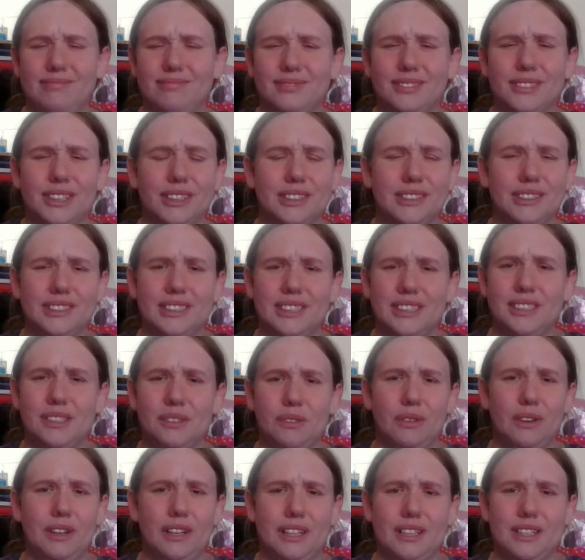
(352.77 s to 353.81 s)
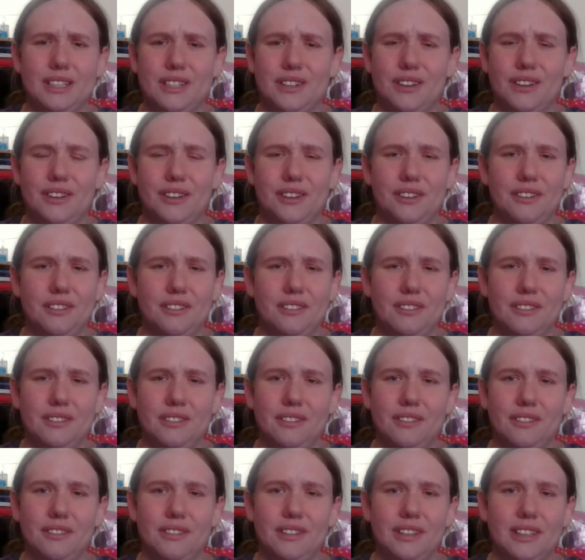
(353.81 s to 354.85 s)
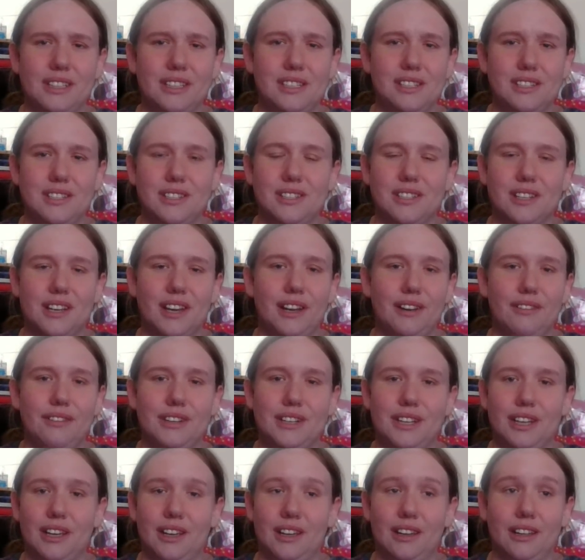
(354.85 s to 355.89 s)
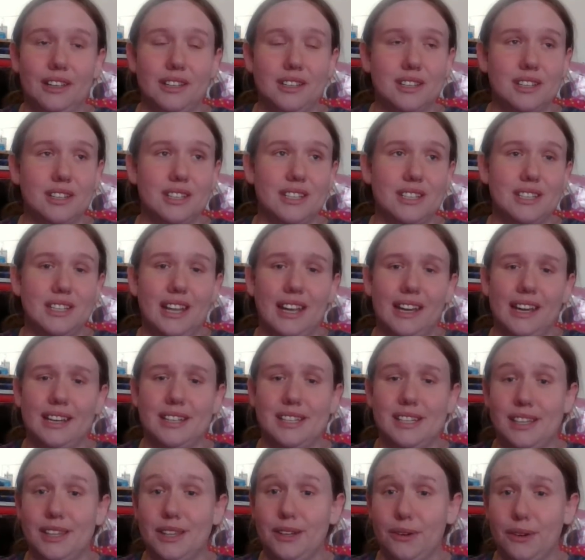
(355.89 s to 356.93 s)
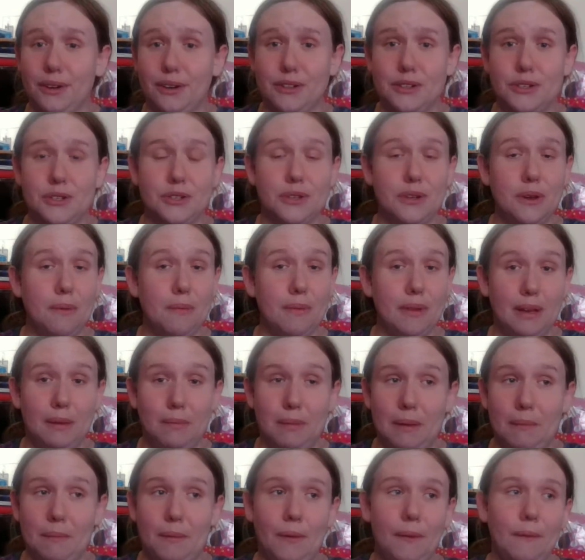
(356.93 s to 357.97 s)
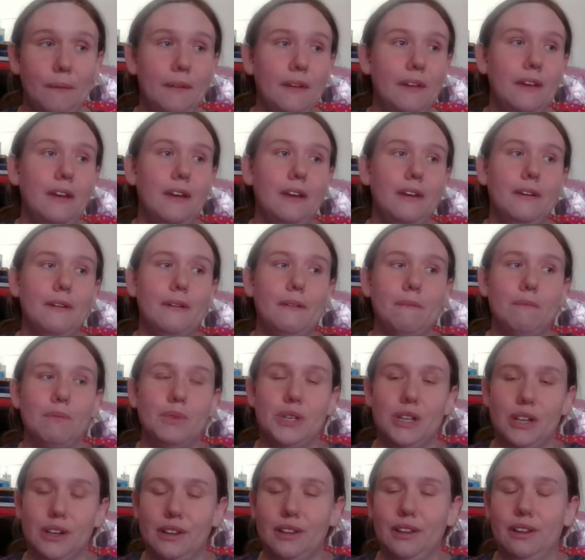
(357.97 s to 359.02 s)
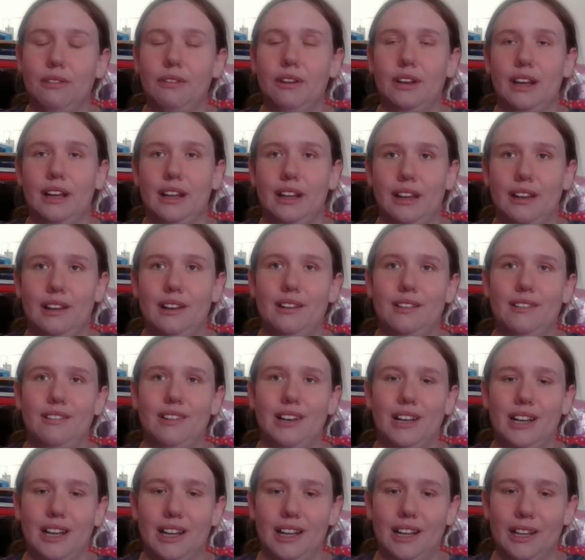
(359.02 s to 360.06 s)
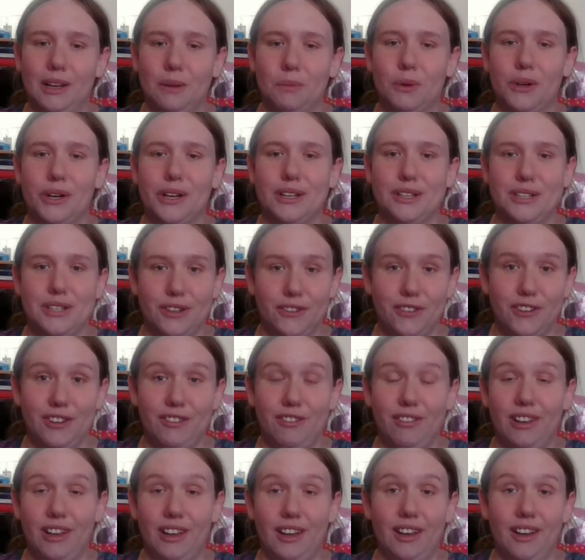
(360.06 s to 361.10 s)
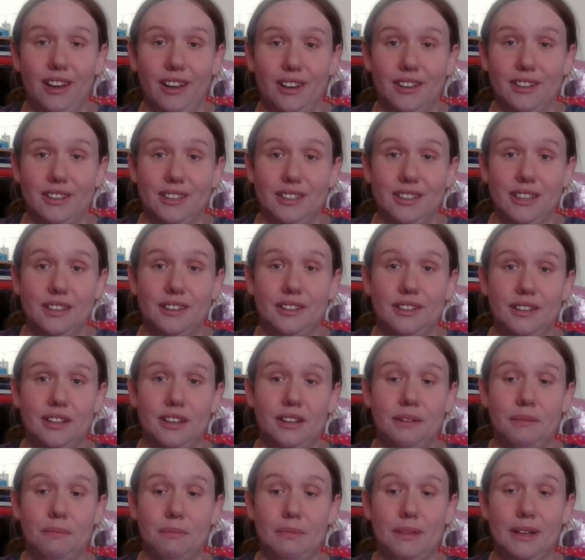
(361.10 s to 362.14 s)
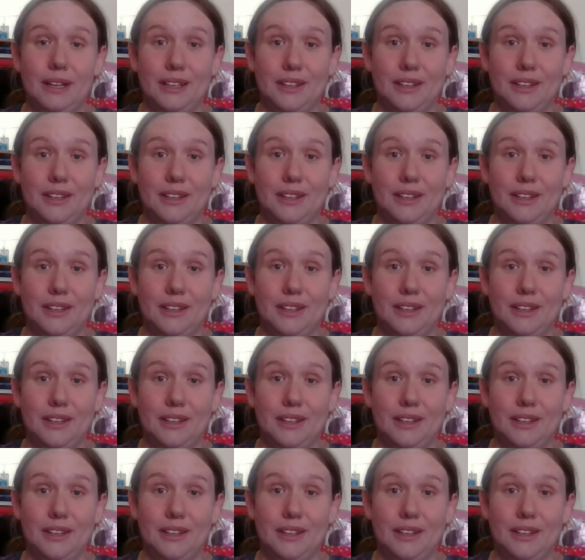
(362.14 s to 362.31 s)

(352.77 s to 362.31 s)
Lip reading: turns into what it's turned into. It's just kind of ridiculous. Because like I said, there are so many people, particularly when I learn a little more conservatively on many